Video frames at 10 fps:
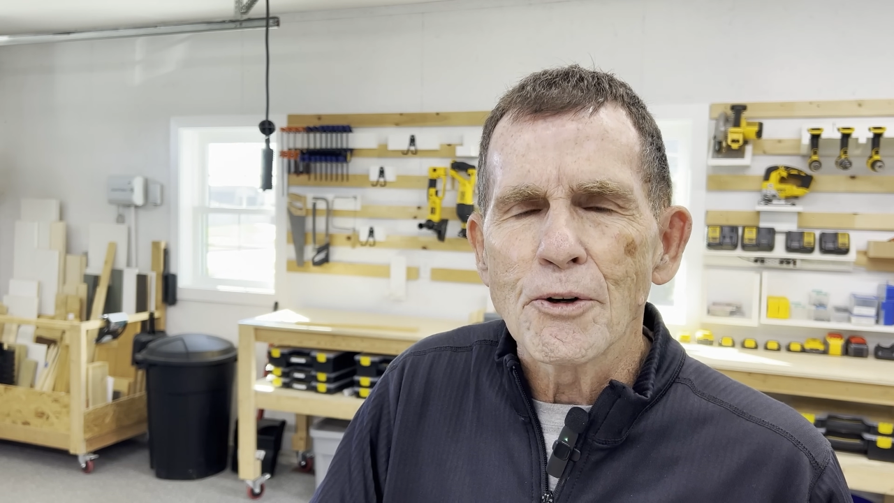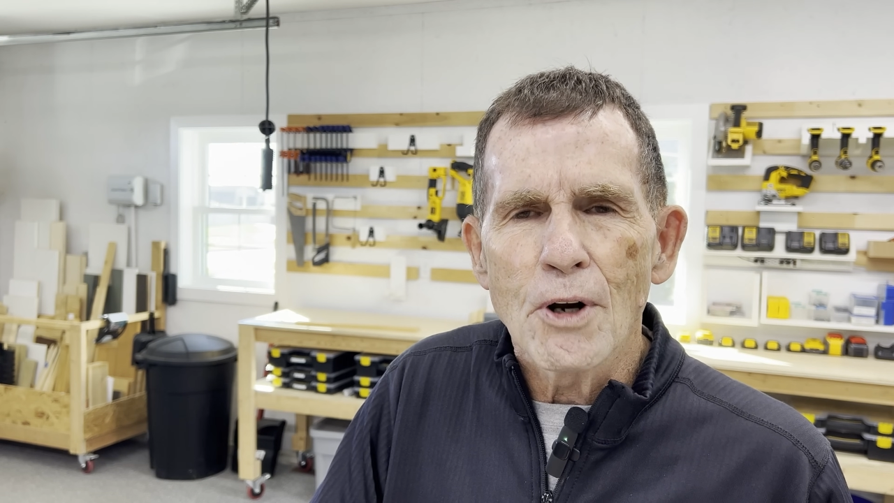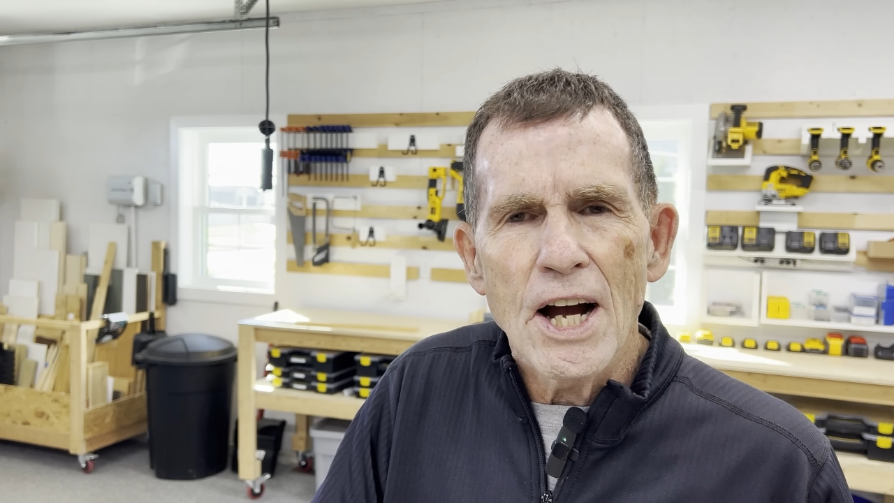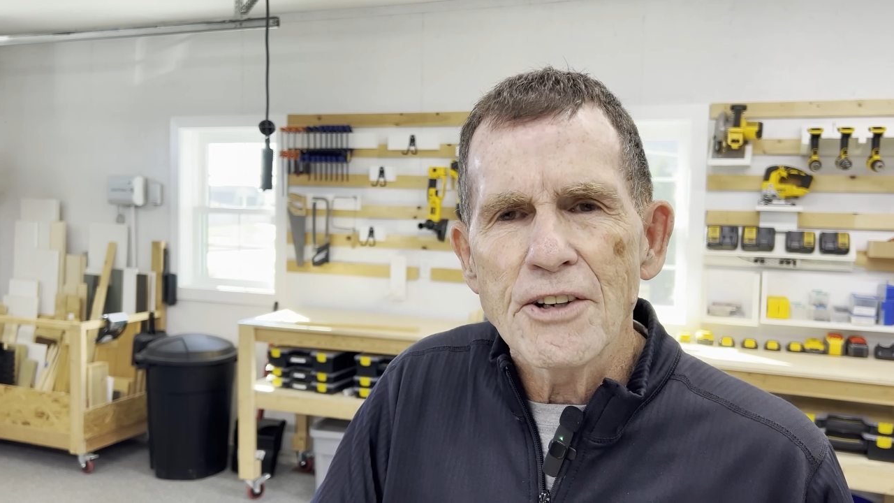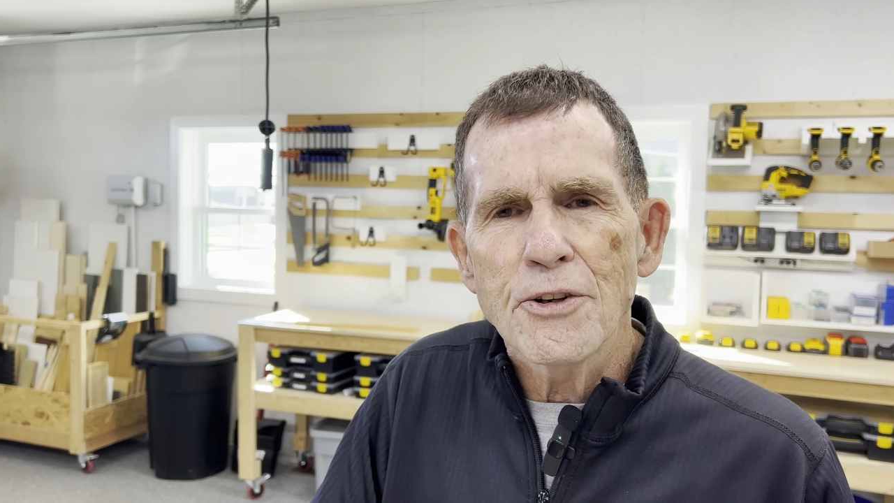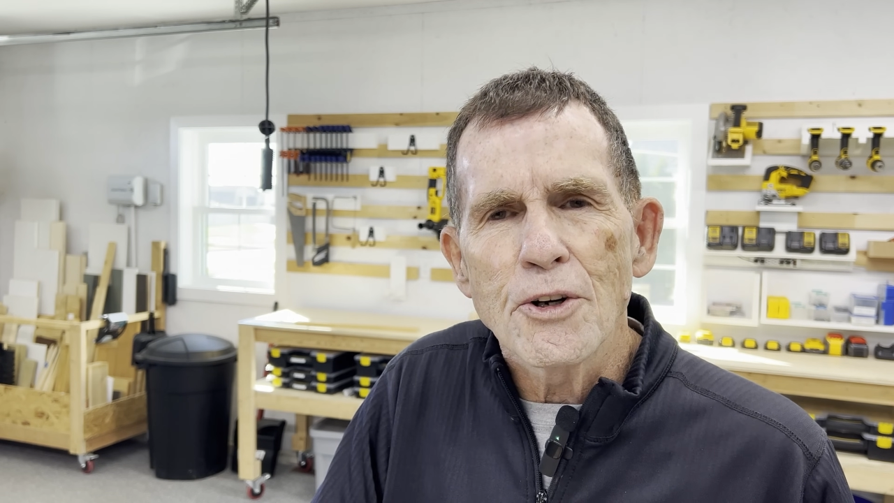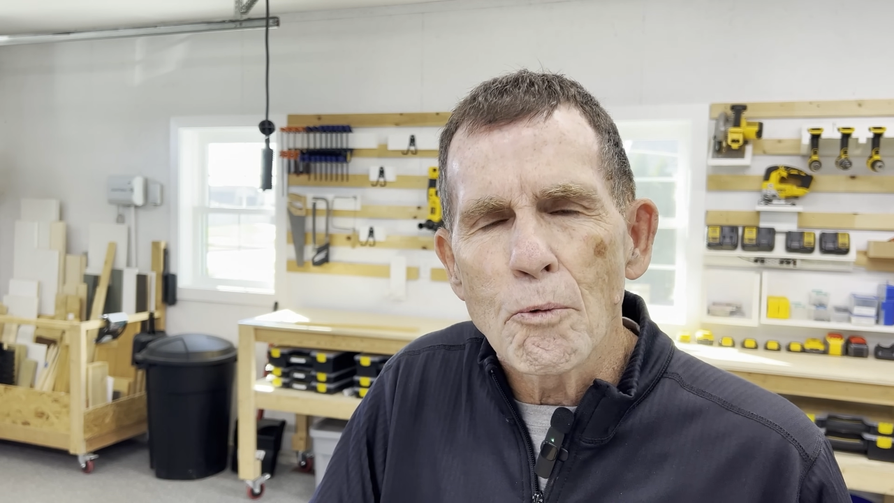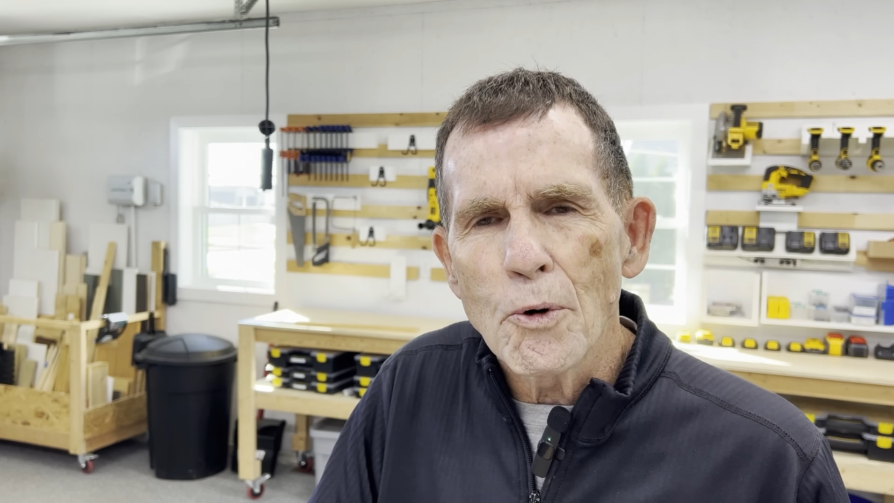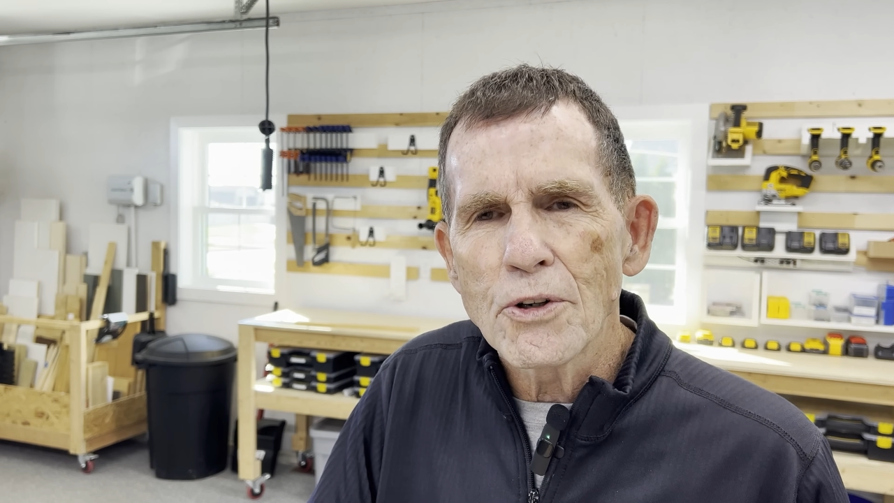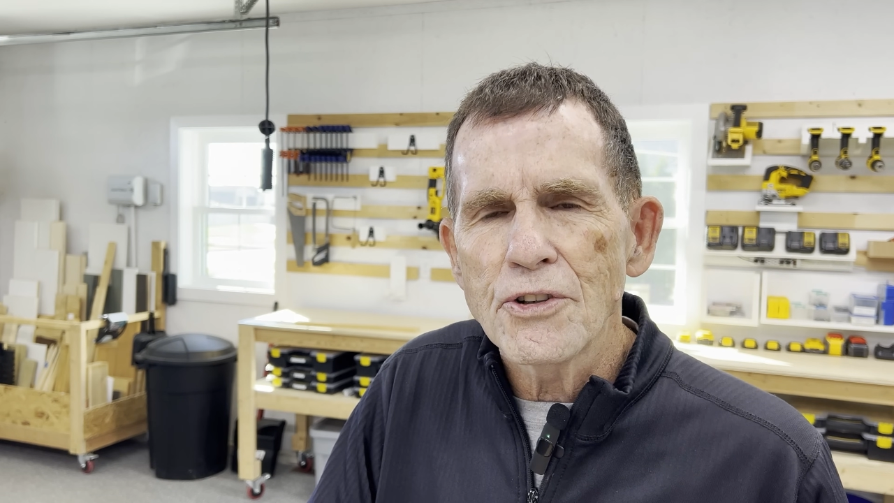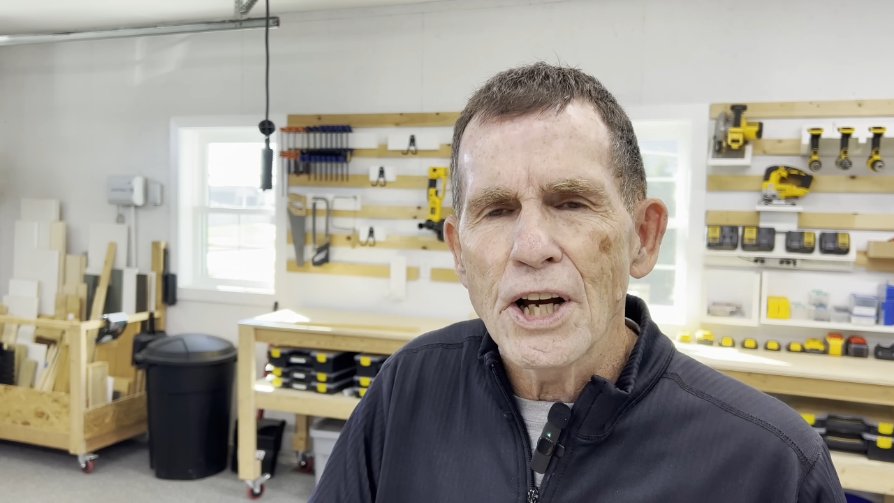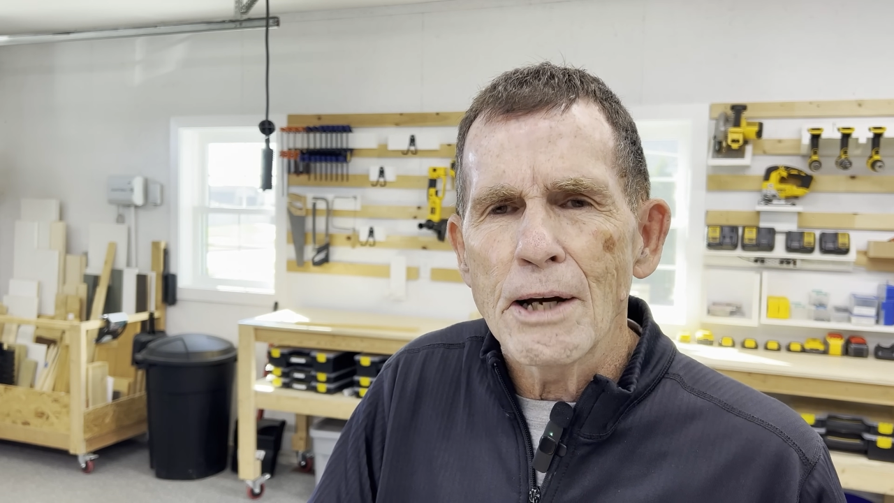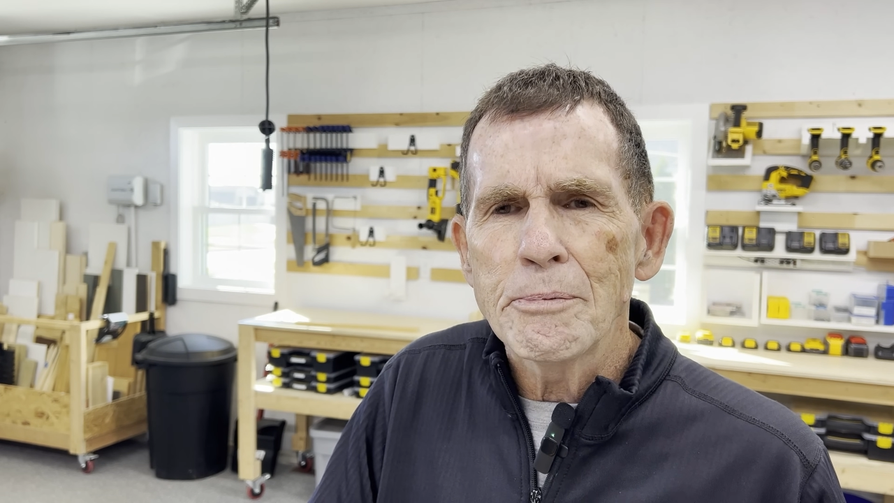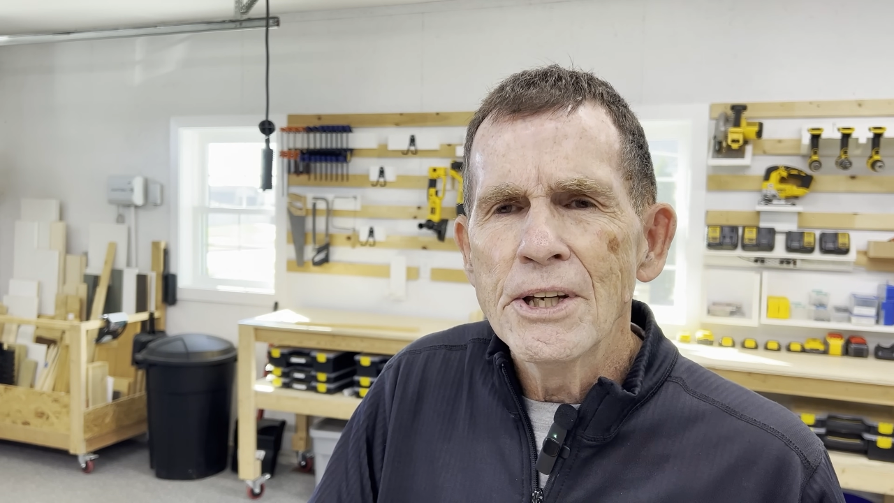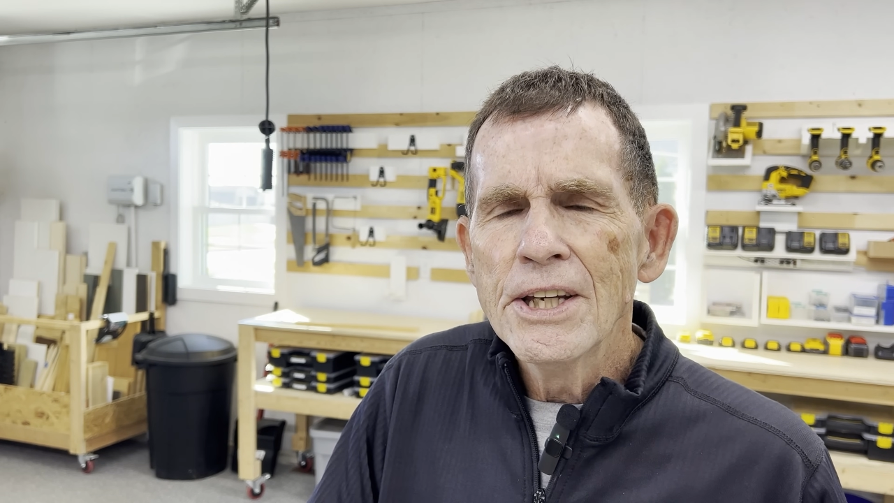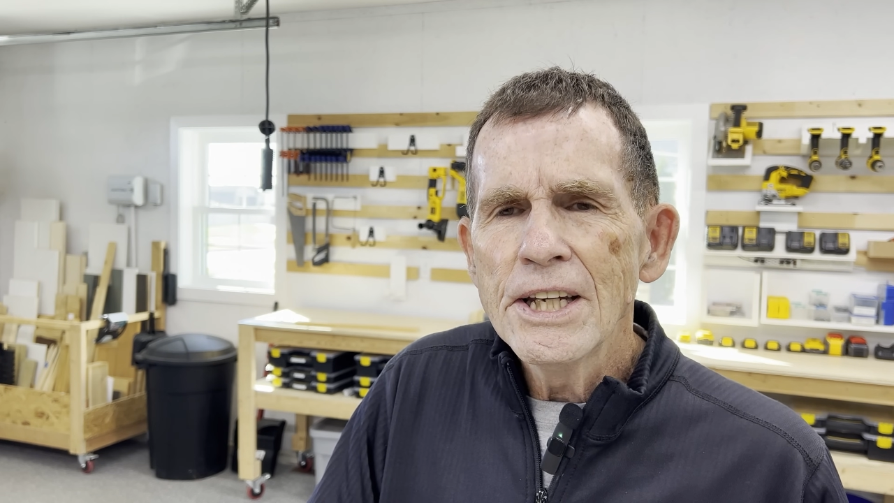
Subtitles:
garage or your workshop